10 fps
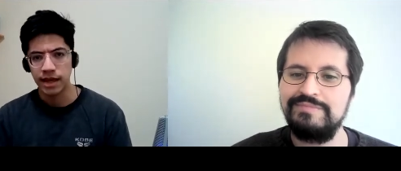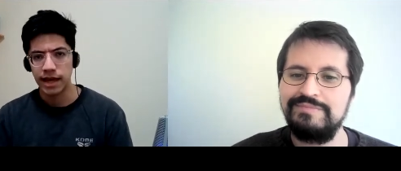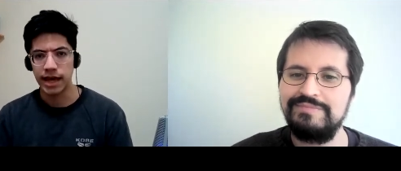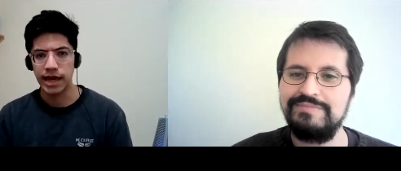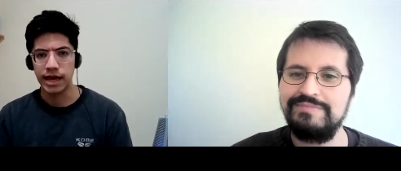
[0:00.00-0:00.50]

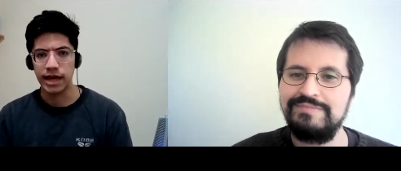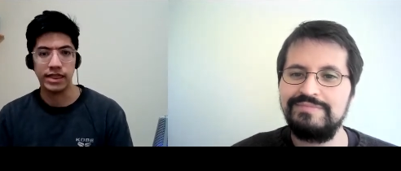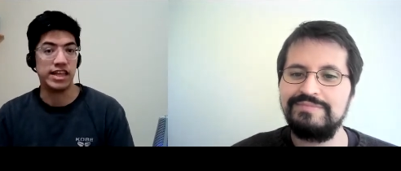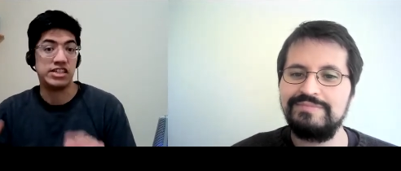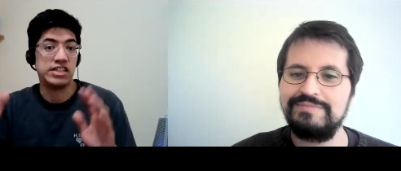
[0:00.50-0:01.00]
Speaker 1: uh, and
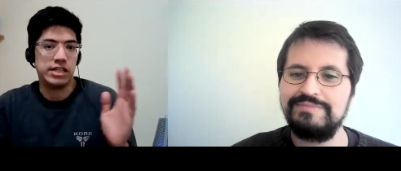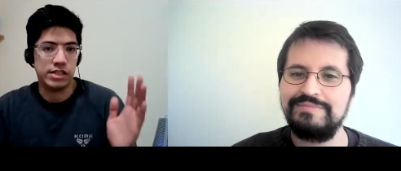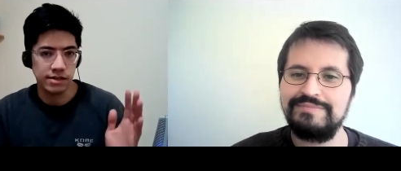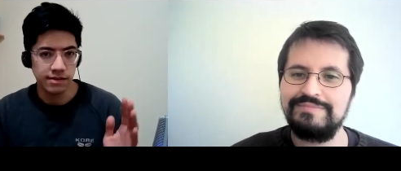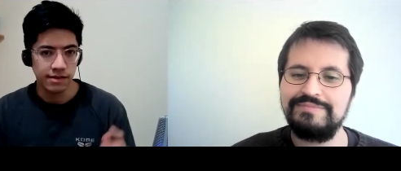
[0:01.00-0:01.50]
that's
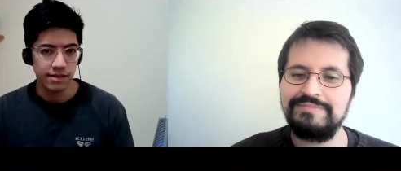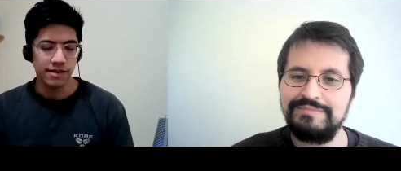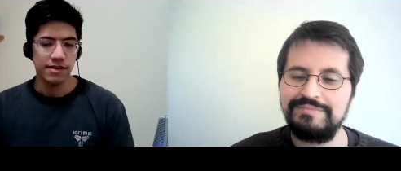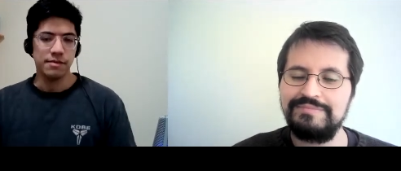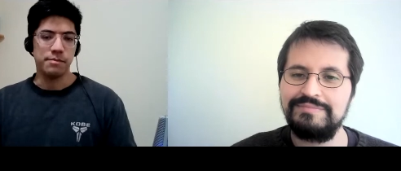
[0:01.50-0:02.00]
it.
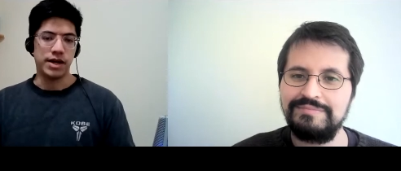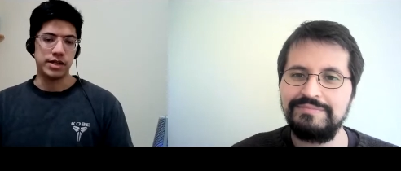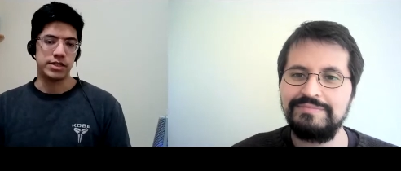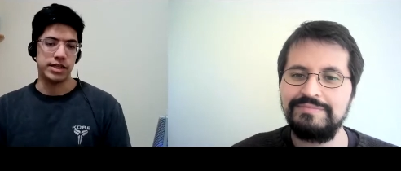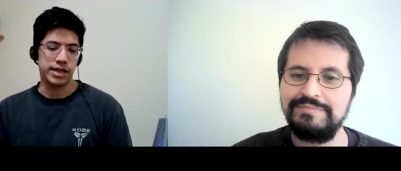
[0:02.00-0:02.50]

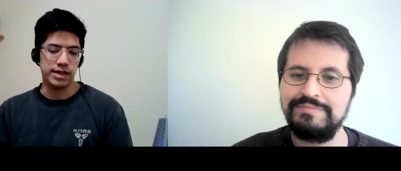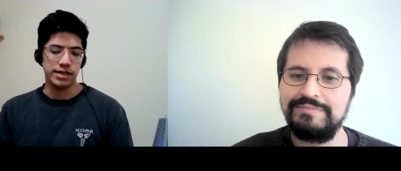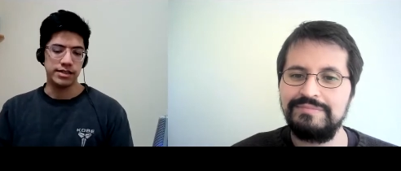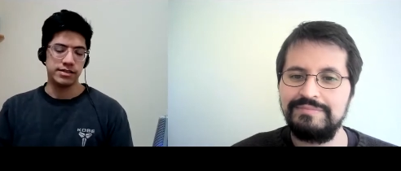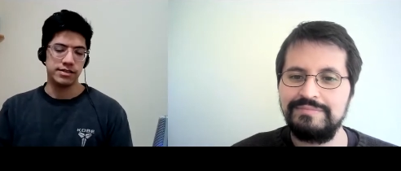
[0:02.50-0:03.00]
But uh,
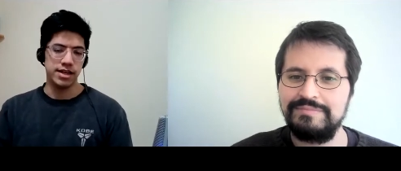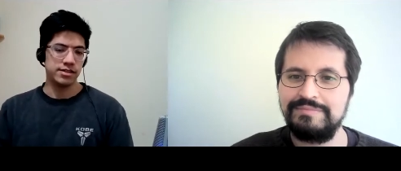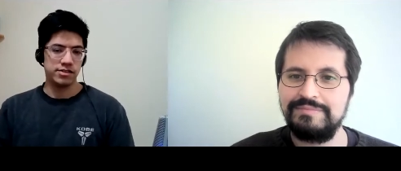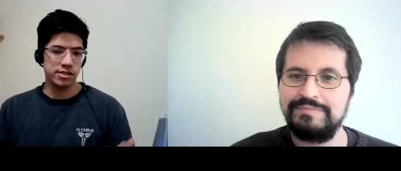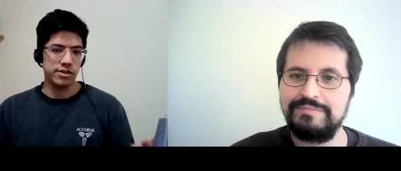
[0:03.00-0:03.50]
is that
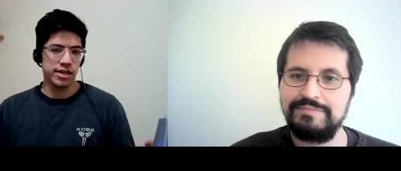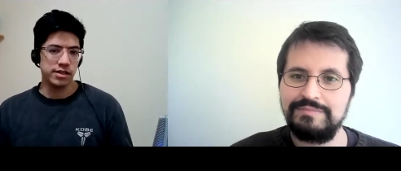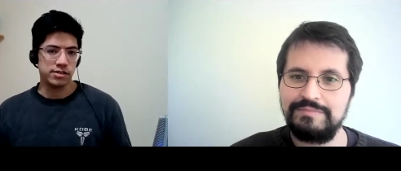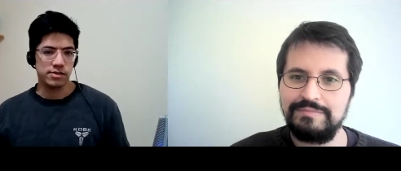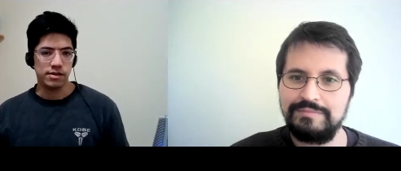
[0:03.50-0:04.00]
still the
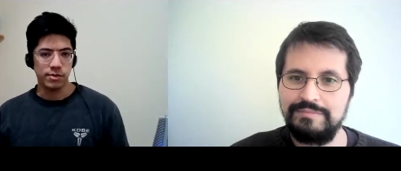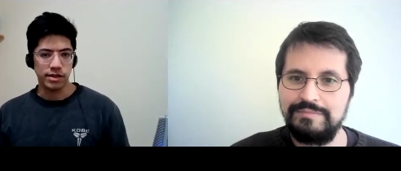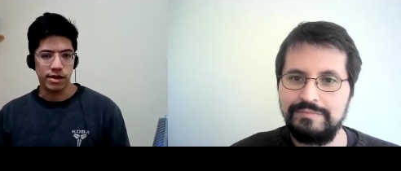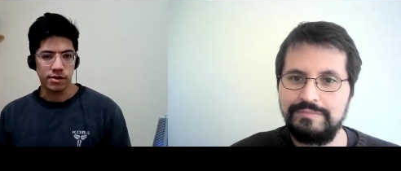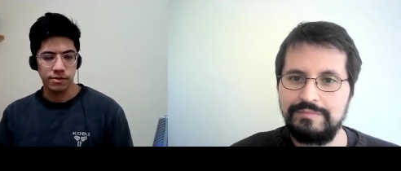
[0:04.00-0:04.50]
case right
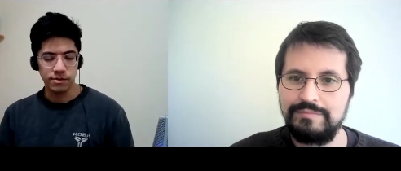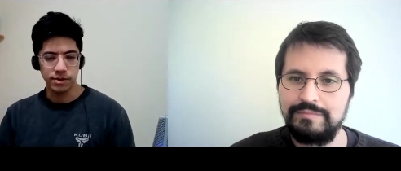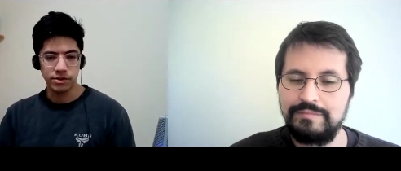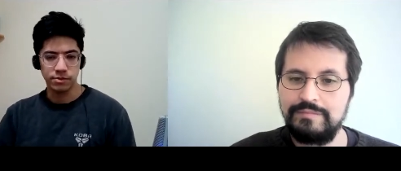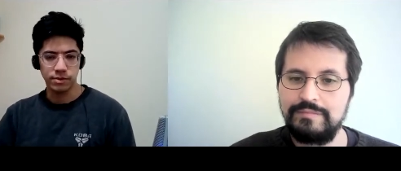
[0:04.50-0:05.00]
now?
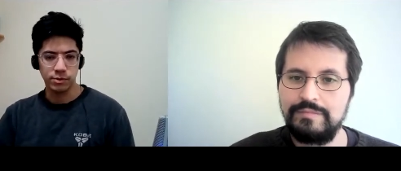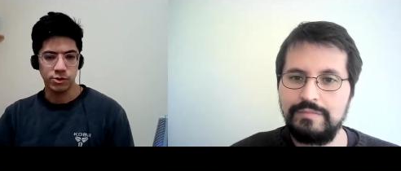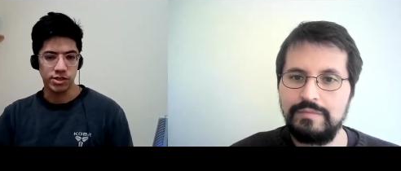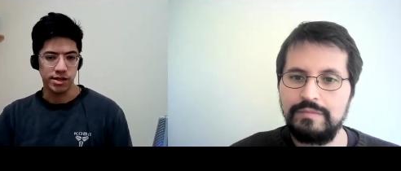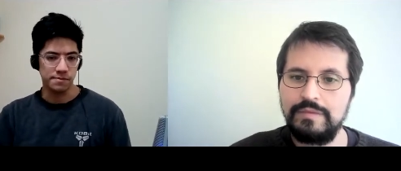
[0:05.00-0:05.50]
What what would you
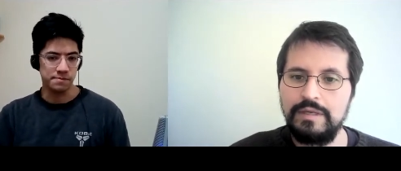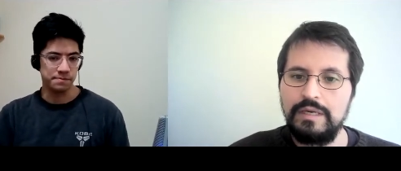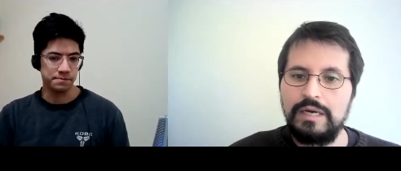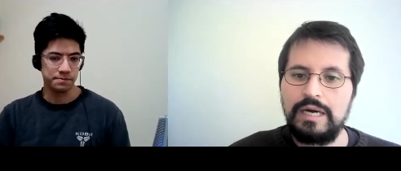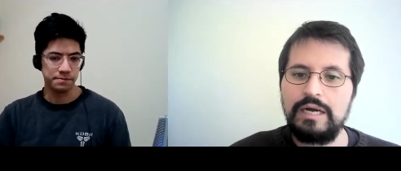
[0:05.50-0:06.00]
say?
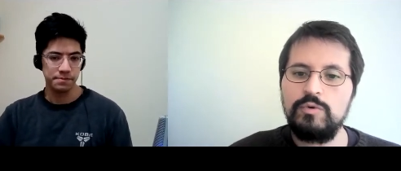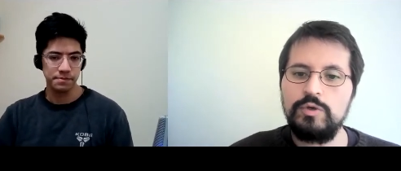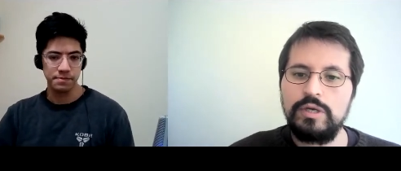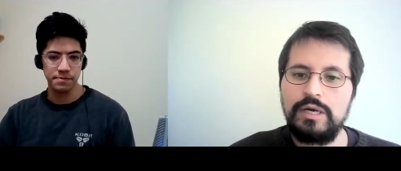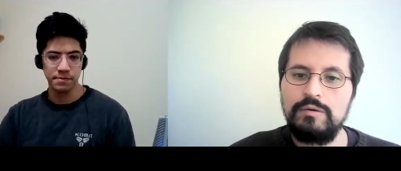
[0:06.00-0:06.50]
Speaker 2: I
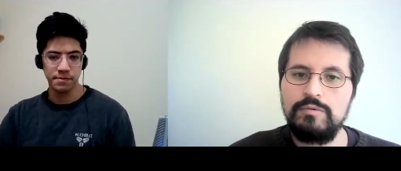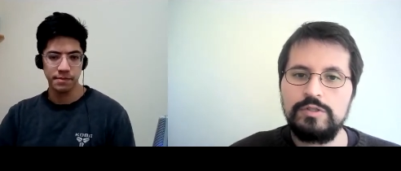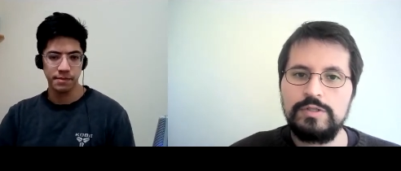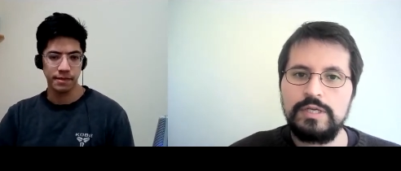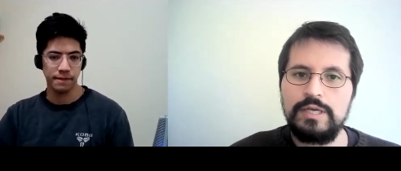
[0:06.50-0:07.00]
would I
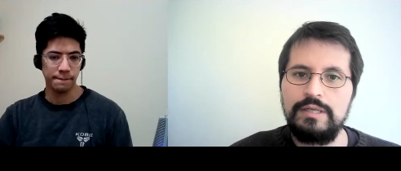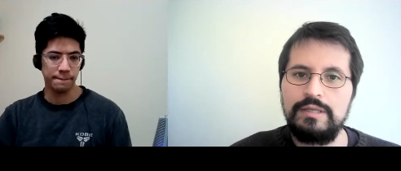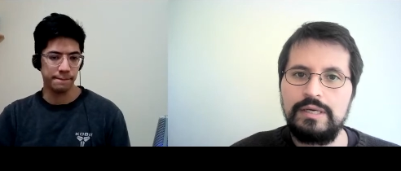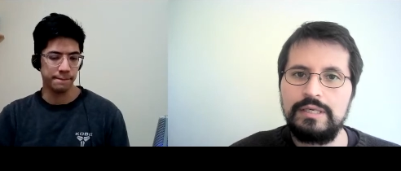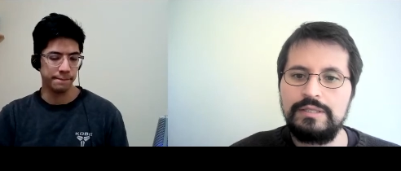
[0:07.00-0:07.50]
would say
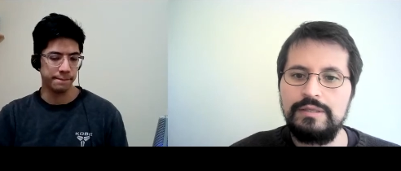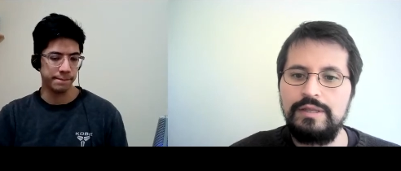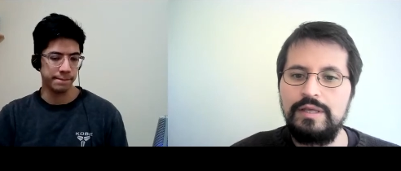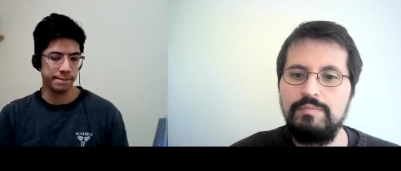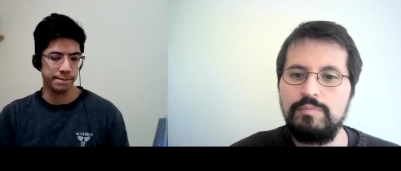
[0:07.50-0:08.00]
that
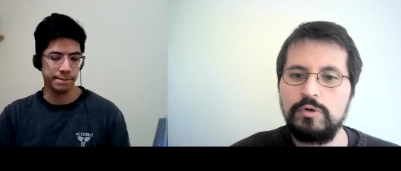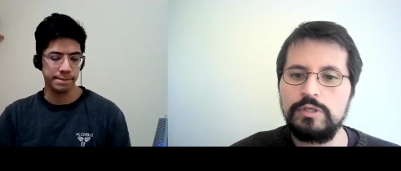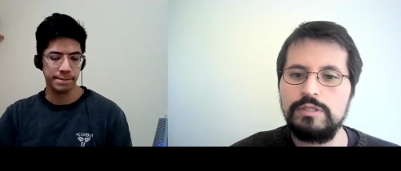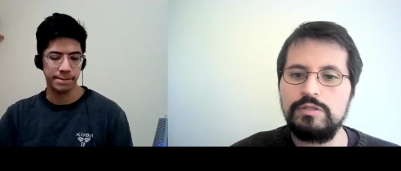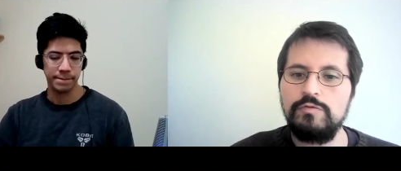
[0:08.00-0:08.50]
the
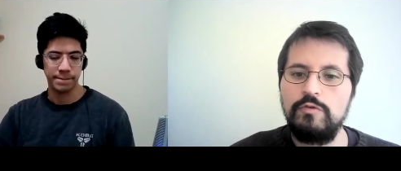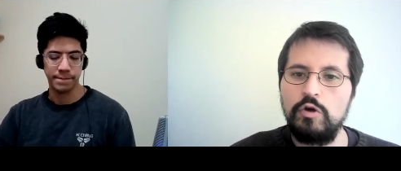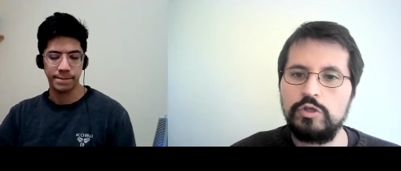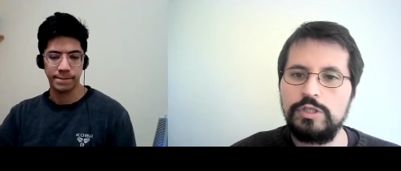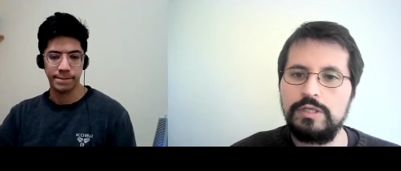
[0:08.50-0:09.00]
importance of
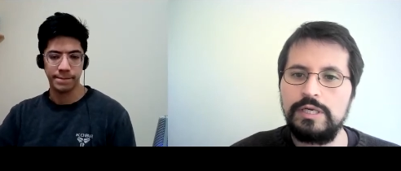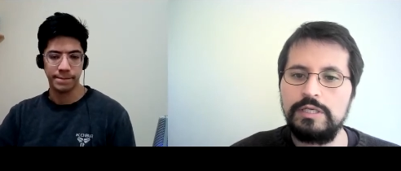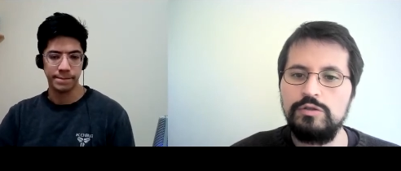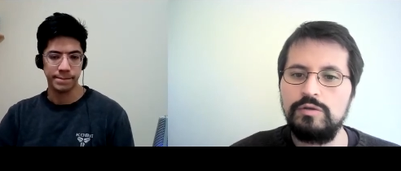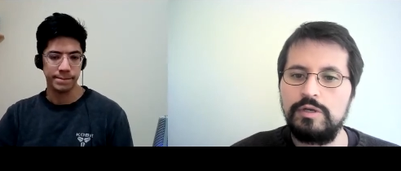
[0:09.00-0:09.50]
logic
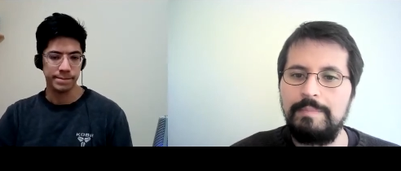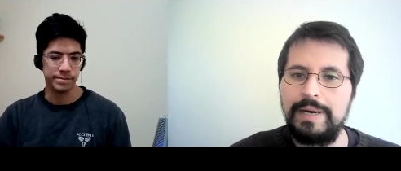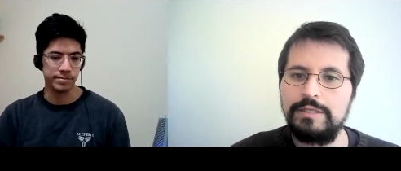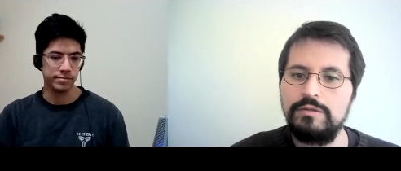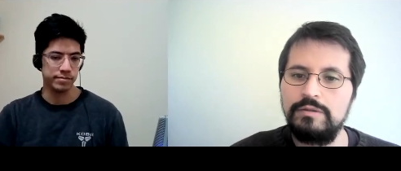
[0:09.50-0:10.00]
has not
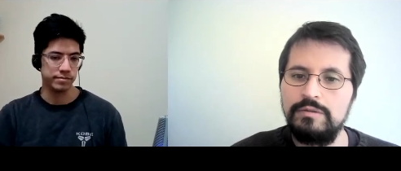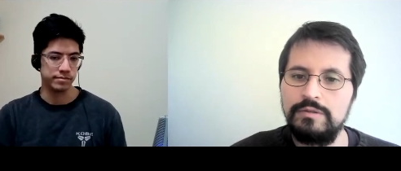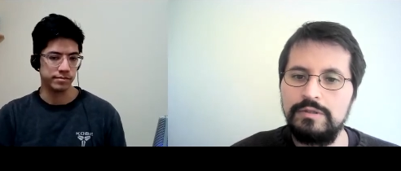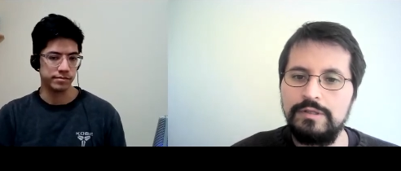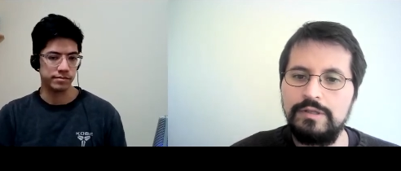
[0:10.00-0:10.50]

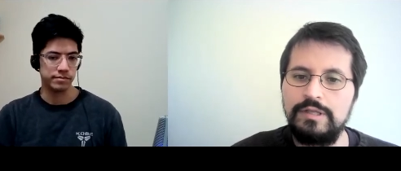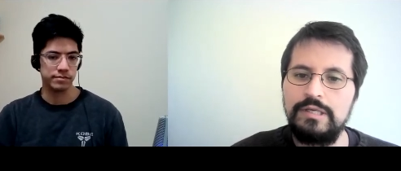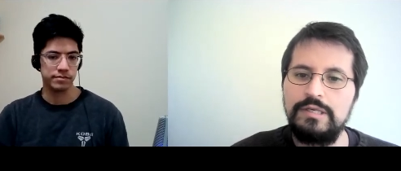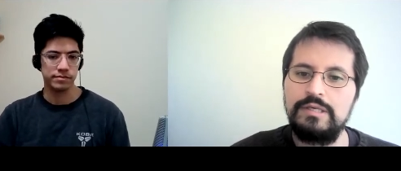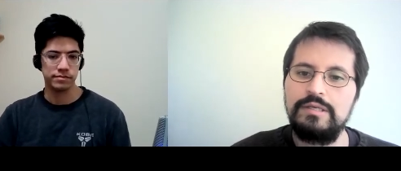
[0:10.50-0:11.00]
abandoned
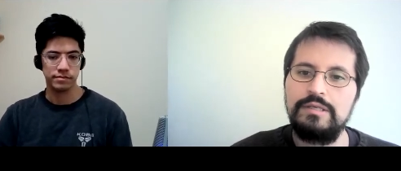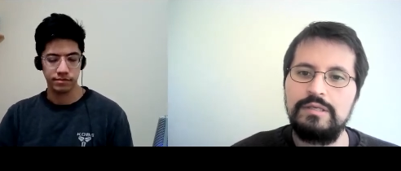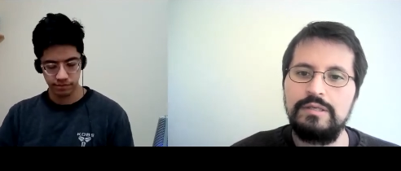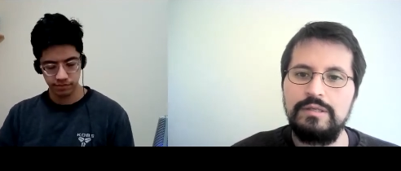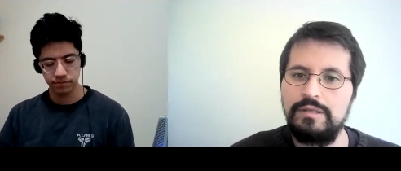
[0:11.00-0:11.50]
the